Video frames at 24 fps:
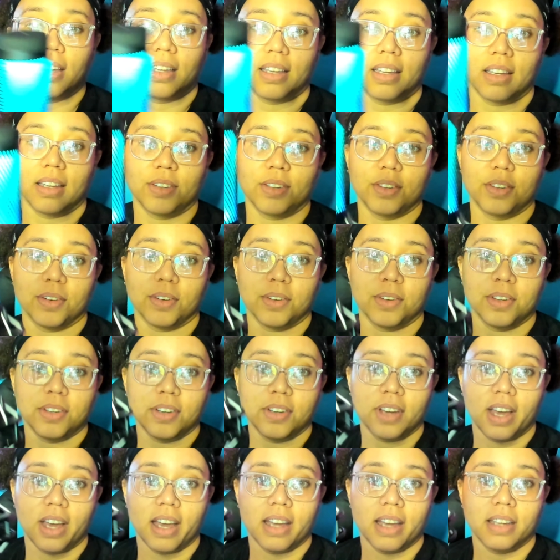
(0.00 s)
and showing you
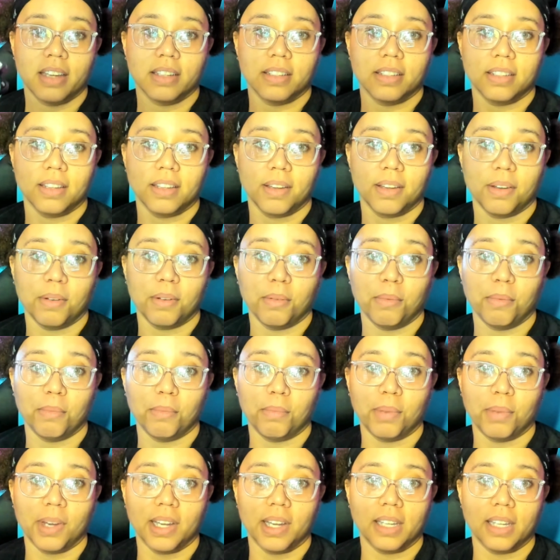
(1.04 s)
guys.
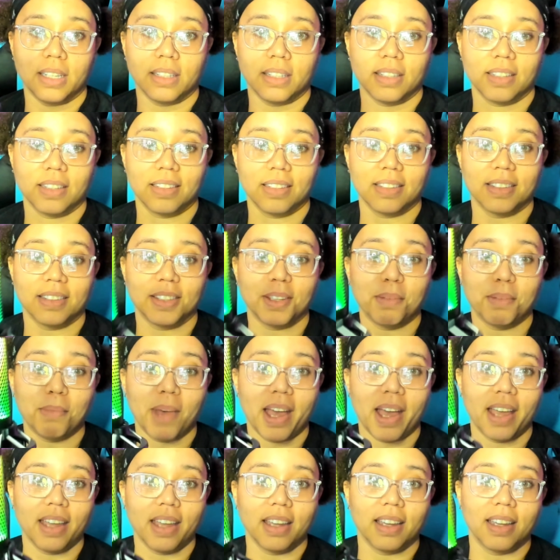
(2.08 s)
But this is the
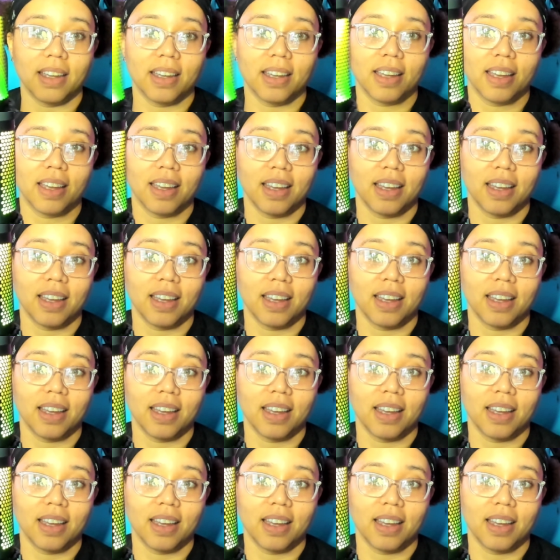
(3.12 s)
mic.